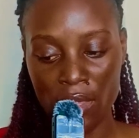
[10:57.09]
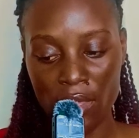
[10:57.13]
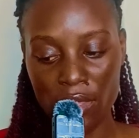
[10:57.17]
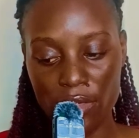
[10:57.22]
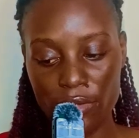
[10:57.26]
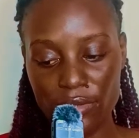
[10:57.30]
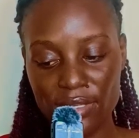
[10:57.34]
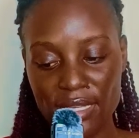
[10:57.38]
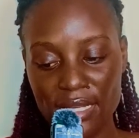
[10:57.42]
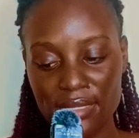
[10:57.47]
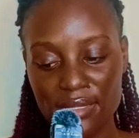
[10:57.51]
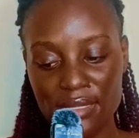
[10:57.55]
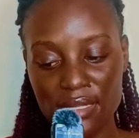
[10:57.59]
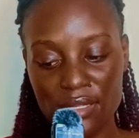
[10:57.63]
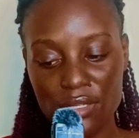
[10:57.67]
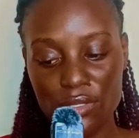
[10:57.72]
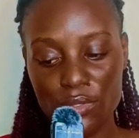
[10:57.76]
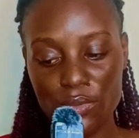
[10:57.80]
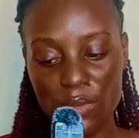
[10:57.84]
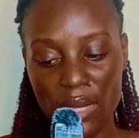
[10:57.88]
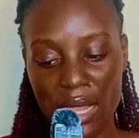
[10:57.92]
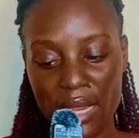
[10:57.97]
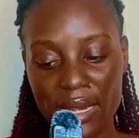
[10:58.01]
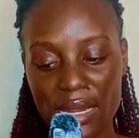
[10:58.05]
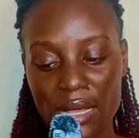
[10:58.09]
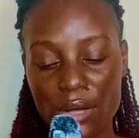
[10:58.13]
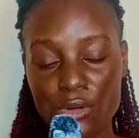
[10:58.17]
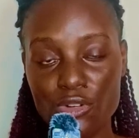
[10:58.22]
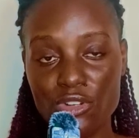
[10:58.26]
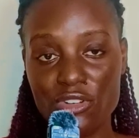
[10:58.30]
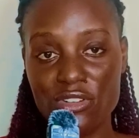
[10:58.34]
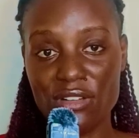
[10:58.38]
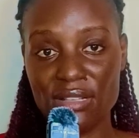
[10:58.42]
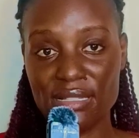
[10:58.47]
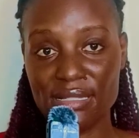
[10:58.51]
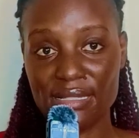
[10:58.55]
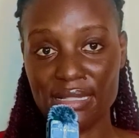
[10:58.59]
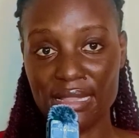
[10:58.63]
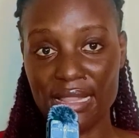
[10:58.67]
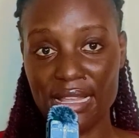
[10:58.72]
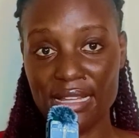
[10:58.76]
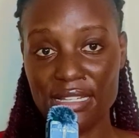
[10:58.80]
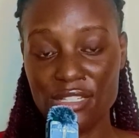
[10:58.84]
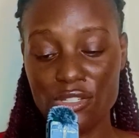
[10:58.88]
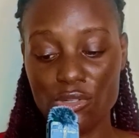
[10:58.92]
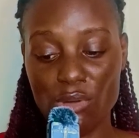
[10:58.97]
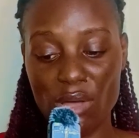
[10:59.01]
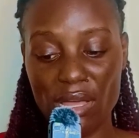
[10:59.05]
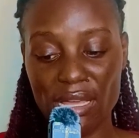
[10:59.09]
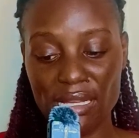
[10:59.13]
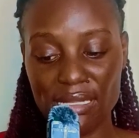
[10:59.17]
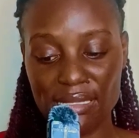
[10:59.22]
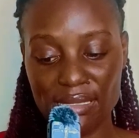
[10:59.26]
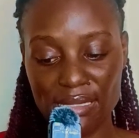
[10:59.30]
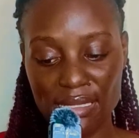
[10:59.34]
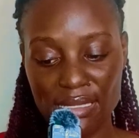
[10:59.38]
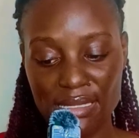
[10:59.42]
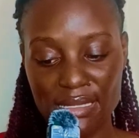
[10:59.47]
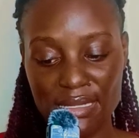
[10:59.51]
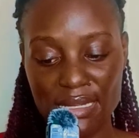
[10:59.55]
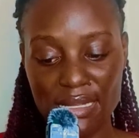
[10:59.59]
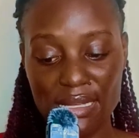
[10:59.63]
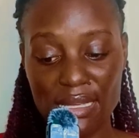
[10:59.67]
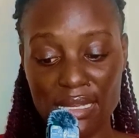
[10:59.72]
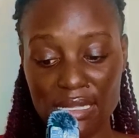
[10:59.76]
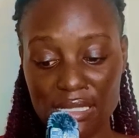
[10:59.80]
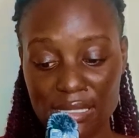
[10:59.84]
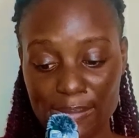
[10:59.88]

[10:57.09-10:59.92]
You just need to learn how to translate your existing